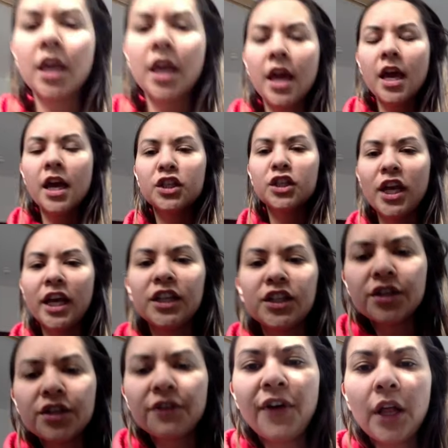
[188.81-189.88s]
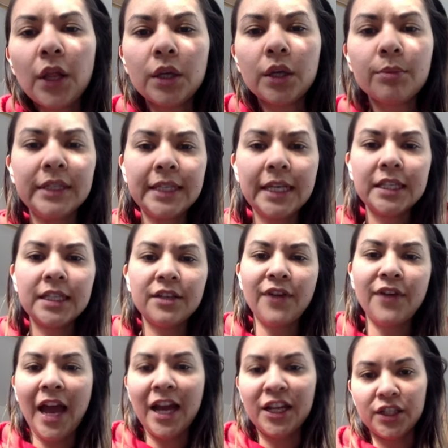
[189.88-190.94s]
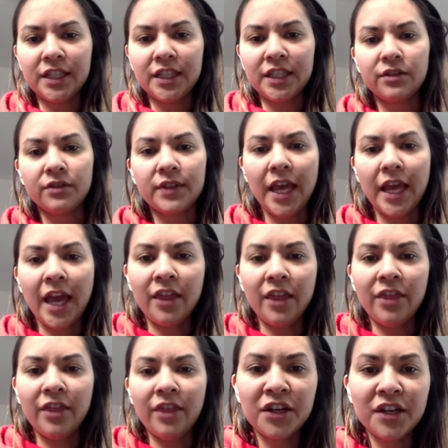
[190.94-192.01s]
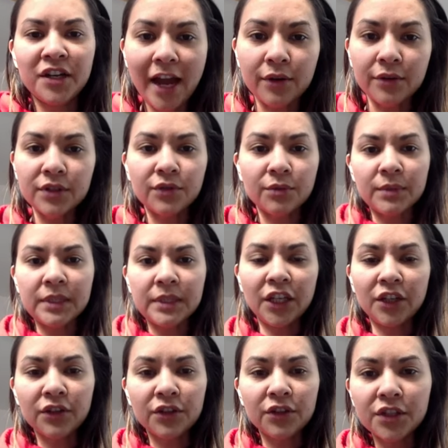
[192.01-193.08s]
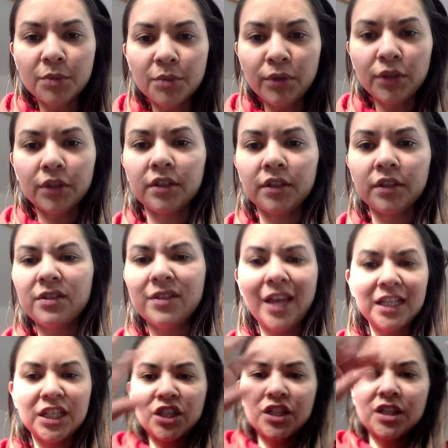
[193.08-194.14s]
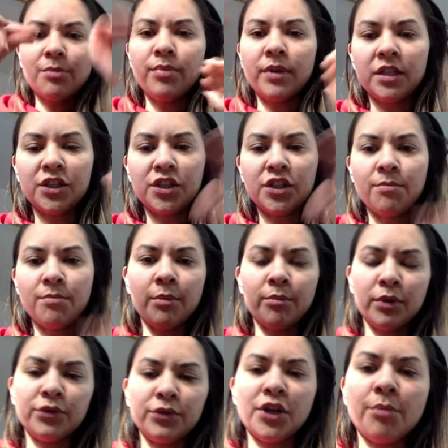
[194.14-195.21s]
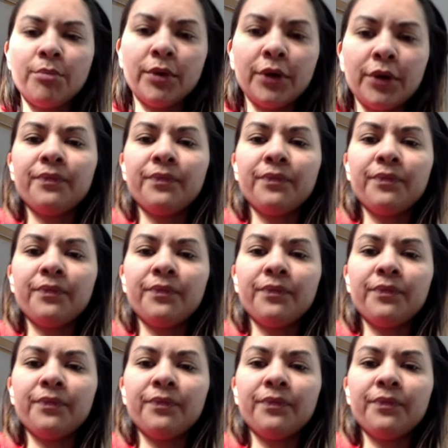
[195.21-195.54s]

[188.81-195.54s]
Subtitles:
Change the following possessive adjectives and their nouns from singular to plural. So that's just a bunch of mumbo jumbo.